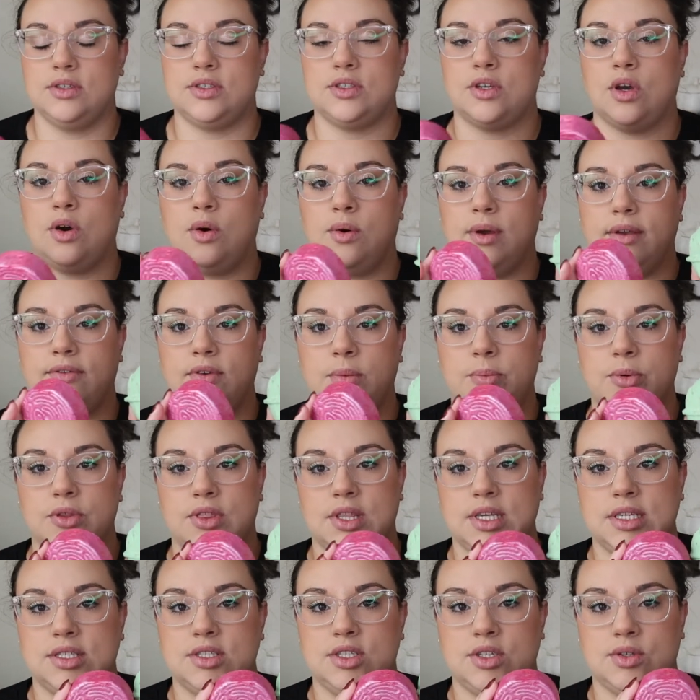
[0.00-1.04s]
So if you put
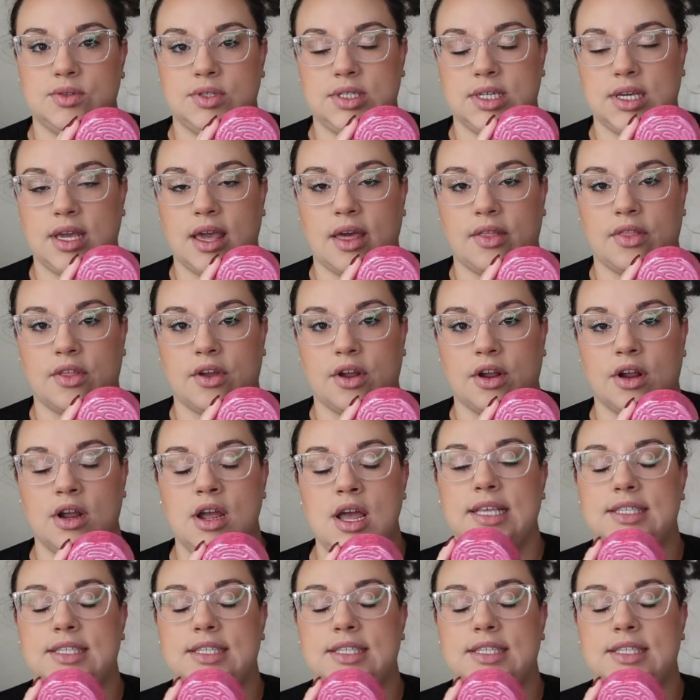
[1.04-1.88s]
these two together,